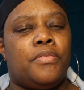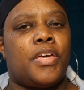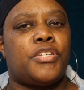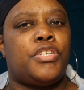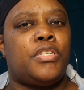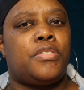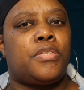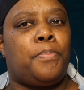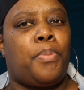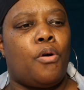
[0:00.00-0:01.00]
that she
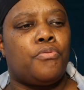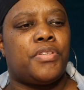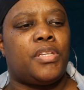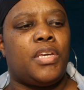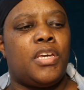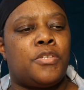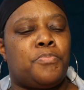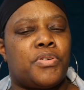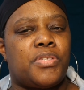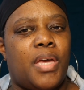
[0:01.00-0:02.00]
supposedly is
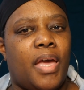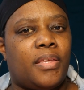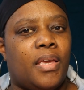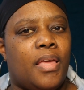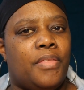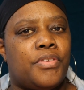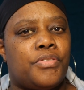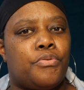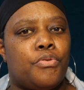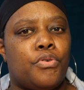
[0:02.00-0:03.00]
protecting in
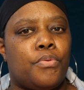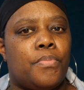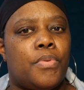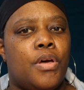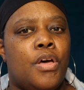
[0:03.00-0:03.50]
this group.